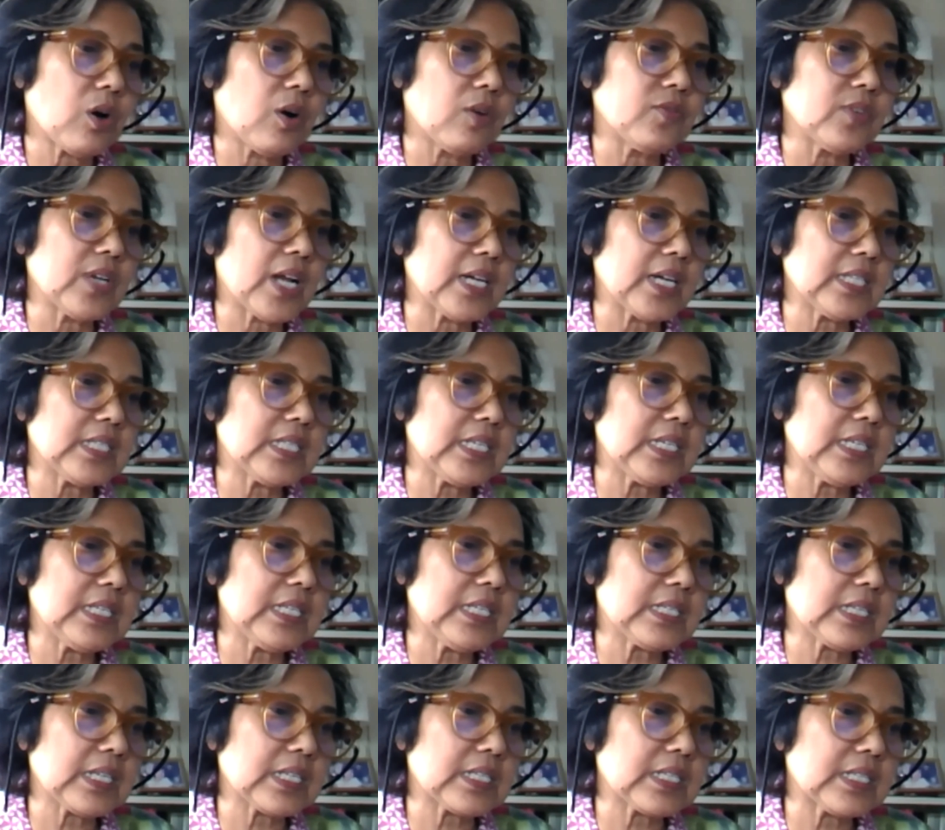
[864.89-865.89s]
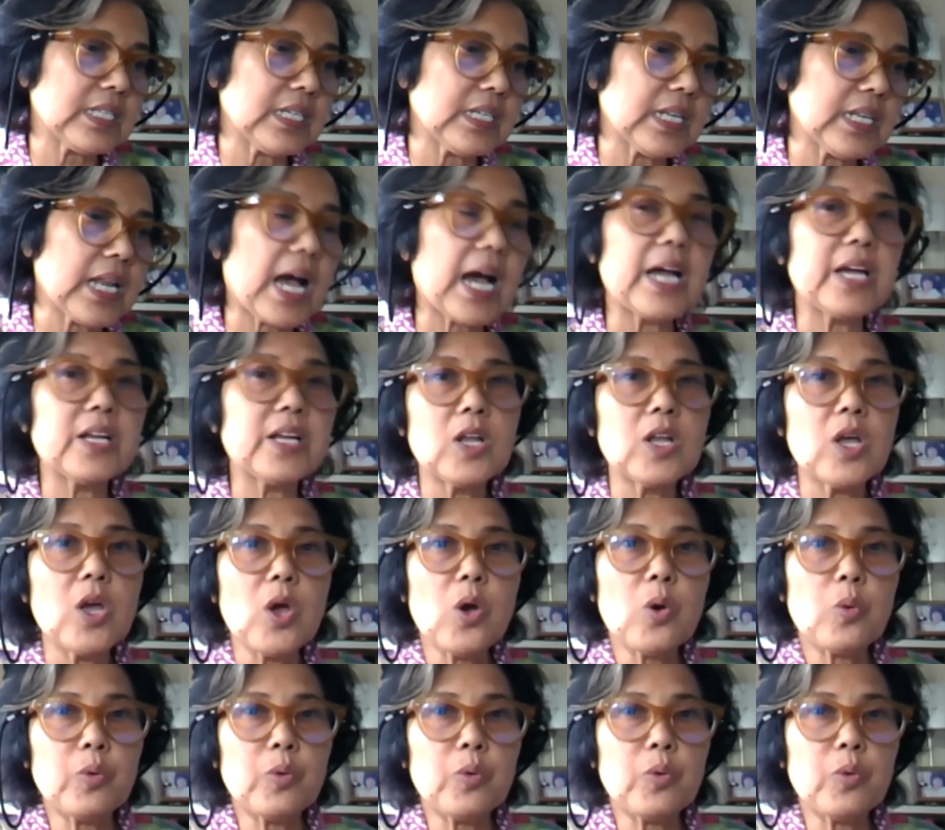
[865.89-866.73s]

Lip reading: of 1969